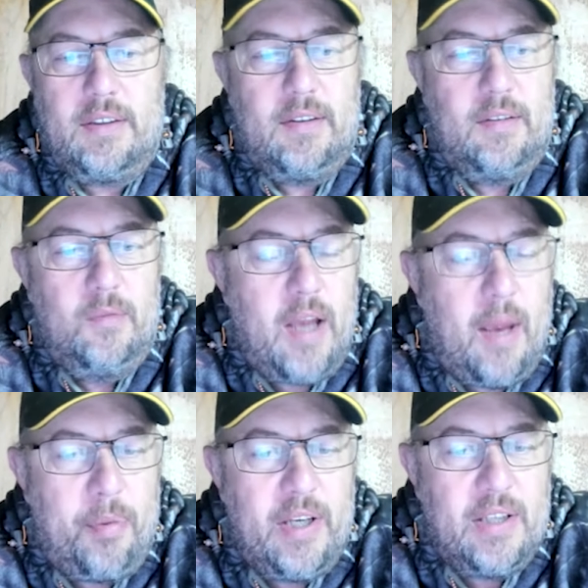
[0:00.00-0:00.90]
what
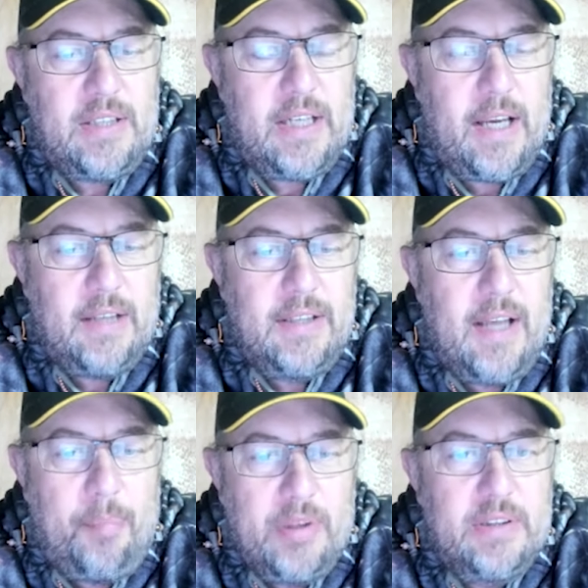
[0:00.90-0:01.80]
happened yesterday hasn't
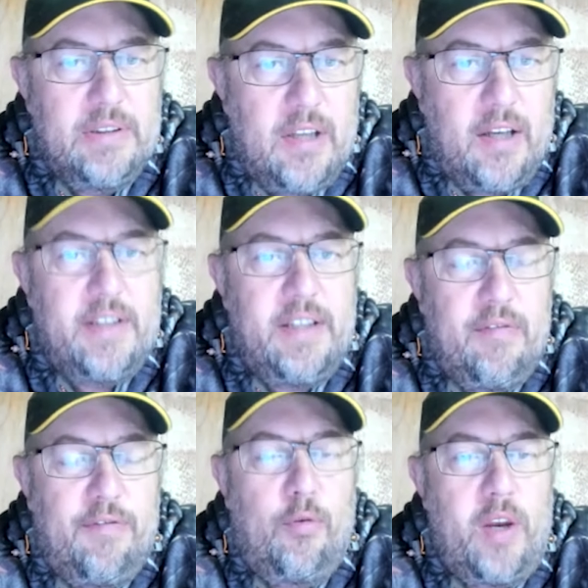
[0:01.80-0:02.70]
happened since
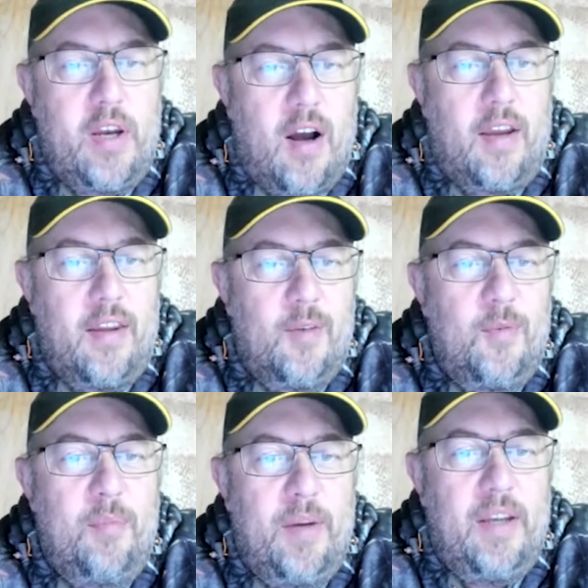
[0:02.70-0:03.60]
1949, that we
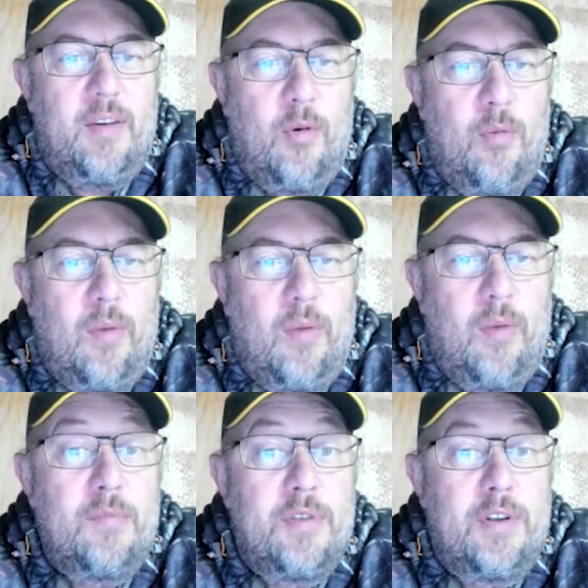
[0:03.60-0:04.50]
beat the All Blacks
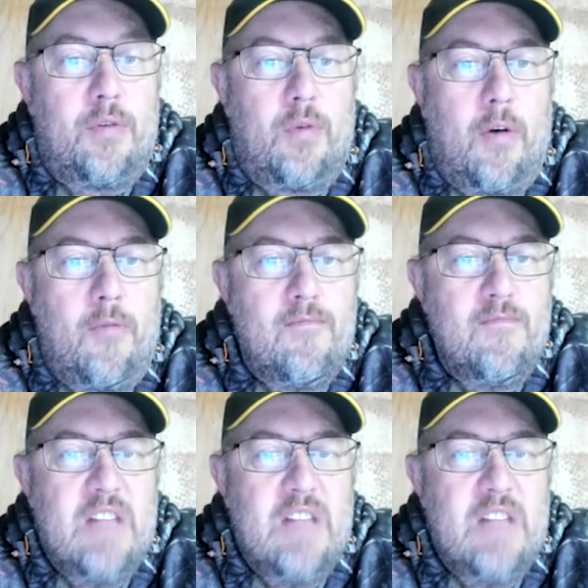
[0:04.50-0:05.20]
4 times in a row.